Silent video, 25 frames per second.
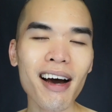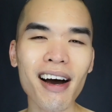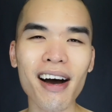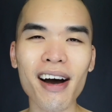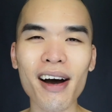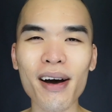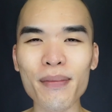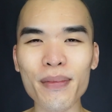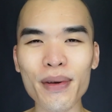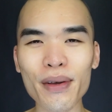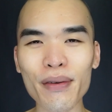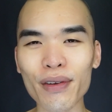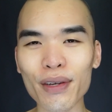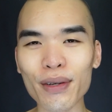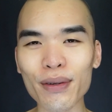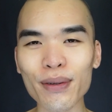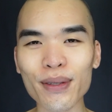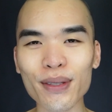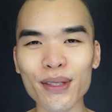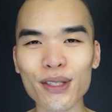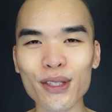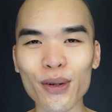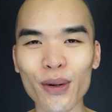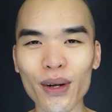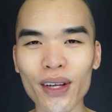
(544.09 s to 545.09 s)
If you
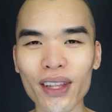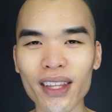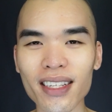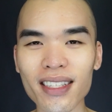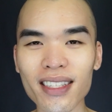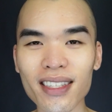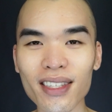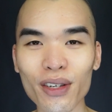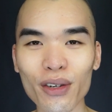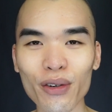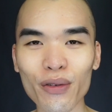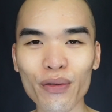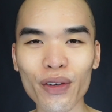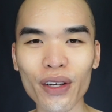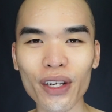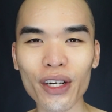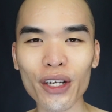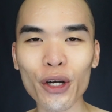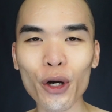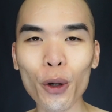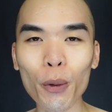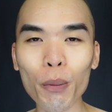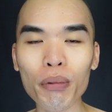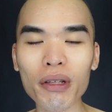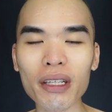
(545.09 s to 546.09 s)
enjoyed this little
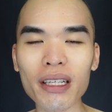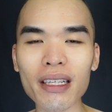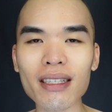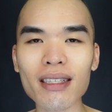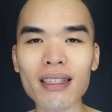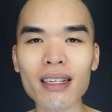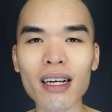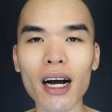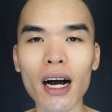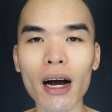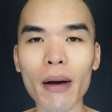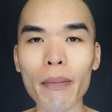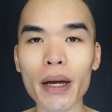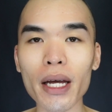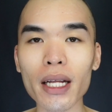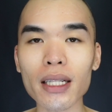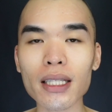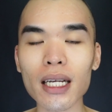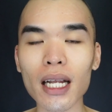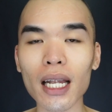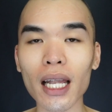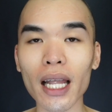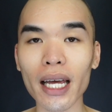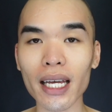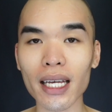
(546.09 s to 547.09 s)
video, please
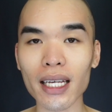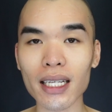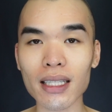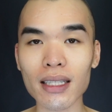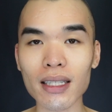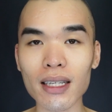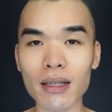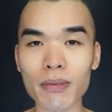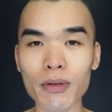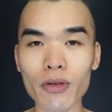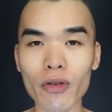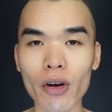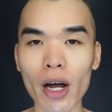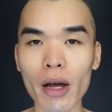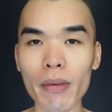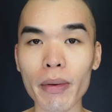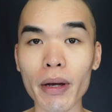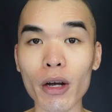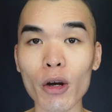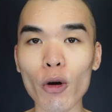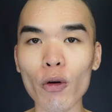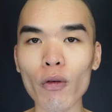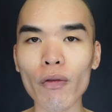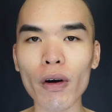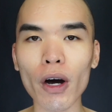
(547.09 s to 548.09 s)
comment, like, and subscribe,
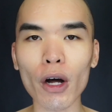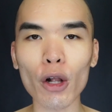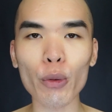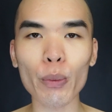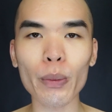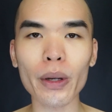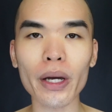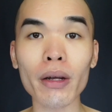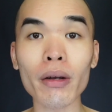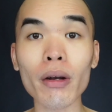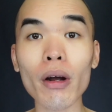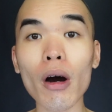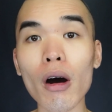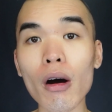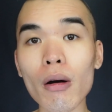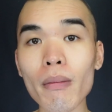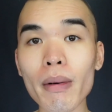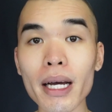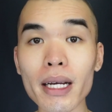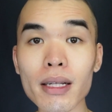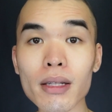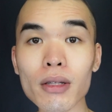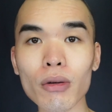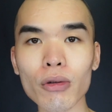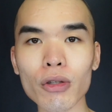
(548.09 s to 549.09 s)
and go follow me on all
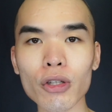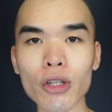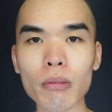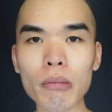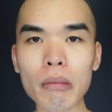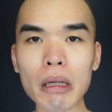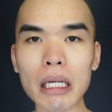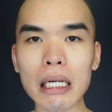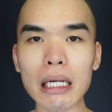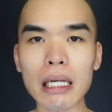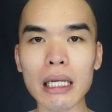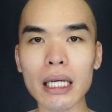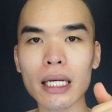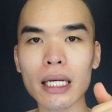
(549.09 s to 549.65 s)
my social media